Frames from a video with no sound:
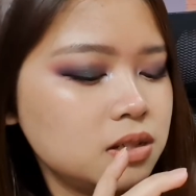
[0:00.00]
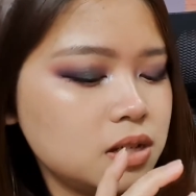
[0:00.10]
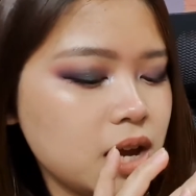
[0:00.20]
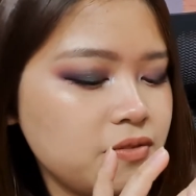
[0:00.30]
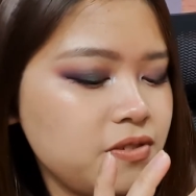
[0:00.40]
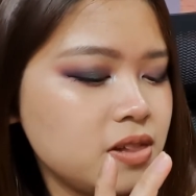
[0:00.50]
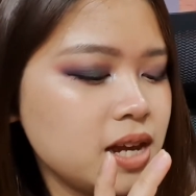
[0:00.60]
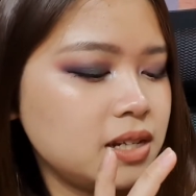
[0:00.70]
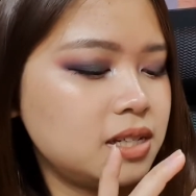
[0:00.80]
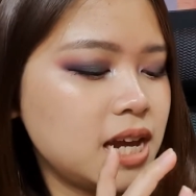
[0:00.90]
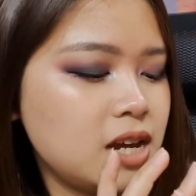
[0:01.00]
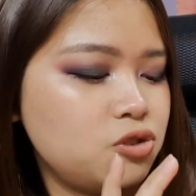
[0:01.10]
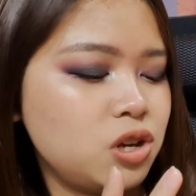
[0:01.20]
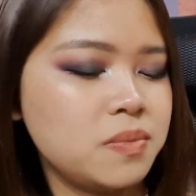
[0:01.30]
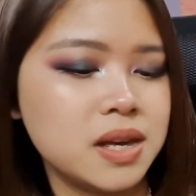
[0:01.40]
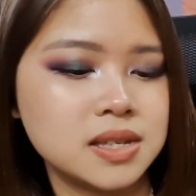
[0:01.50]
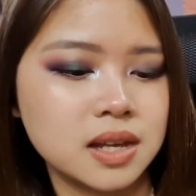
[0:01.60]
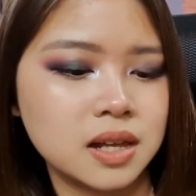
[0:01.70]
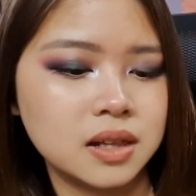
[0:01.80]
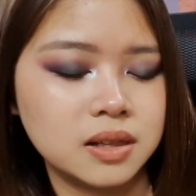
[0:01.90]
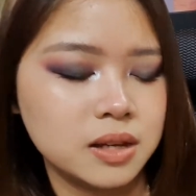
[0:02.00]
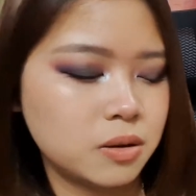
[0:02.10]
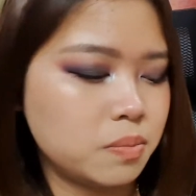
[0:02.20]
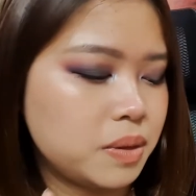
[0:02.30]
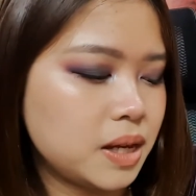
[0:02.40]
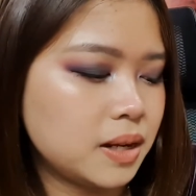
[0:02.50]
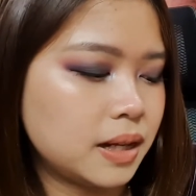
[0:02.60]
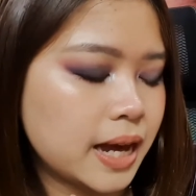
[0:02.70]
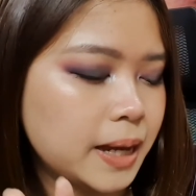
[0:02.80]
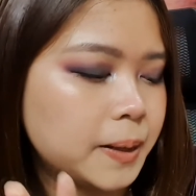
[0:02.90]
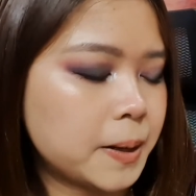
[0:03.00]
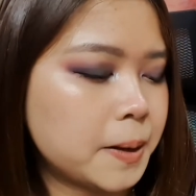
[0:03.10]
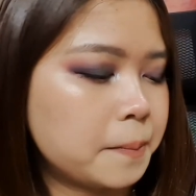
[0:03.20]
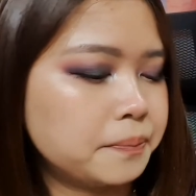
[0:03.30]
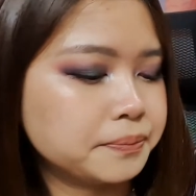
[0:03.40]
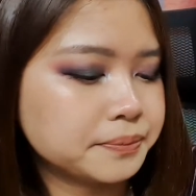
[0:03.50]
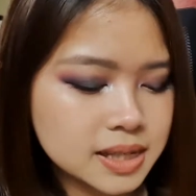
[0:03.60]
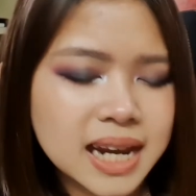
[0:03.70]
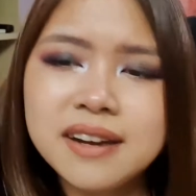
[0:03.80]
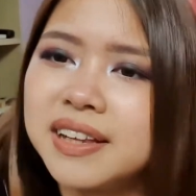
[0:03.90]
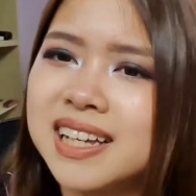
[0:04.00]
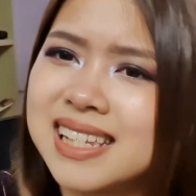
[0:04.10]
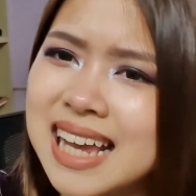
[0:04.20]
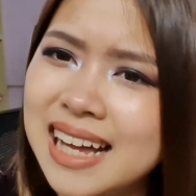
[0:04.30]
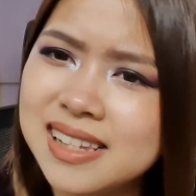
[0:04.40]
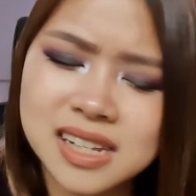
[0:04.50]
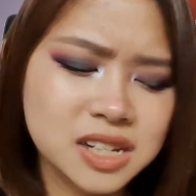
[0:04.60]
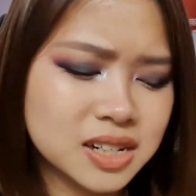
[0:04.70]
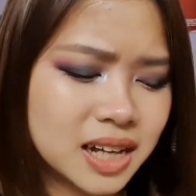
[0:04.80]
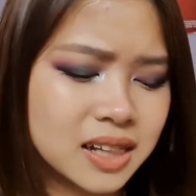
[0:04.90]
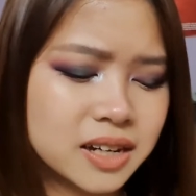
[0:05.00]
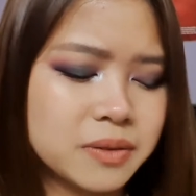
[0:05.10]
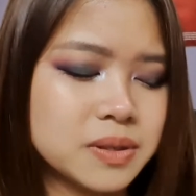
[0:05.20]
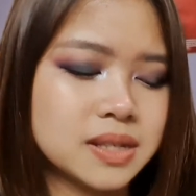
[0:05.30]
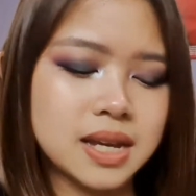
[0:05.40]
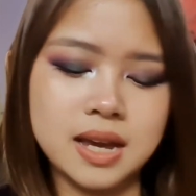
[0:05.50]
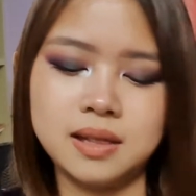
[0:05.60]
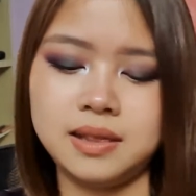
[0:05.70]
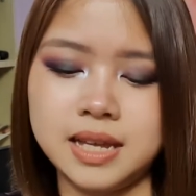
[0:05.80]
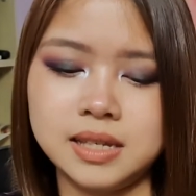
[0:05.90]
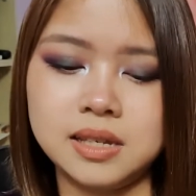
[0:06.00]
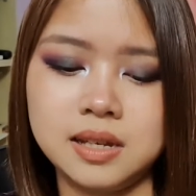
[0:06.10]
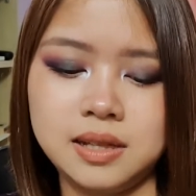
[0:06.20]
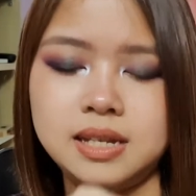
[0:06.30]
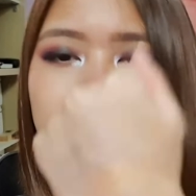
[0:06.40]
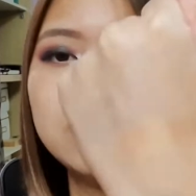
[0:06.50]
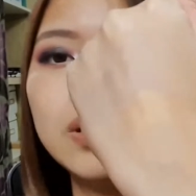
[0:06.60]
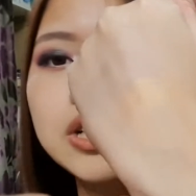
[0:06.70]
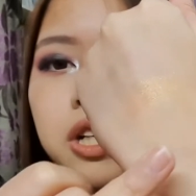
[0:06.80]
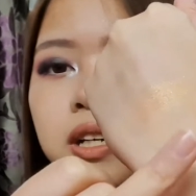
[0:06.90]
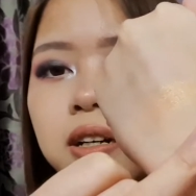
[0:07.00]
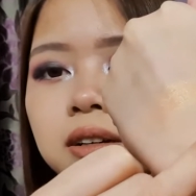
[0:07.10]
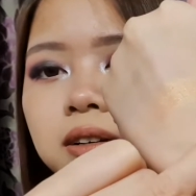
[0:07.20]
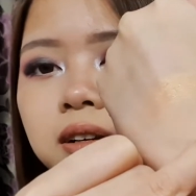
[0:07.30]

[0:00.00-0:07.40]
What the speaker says: I feel like Daydream is a little bit like it's kind of like a satin color, I would say. Let's swatch it here.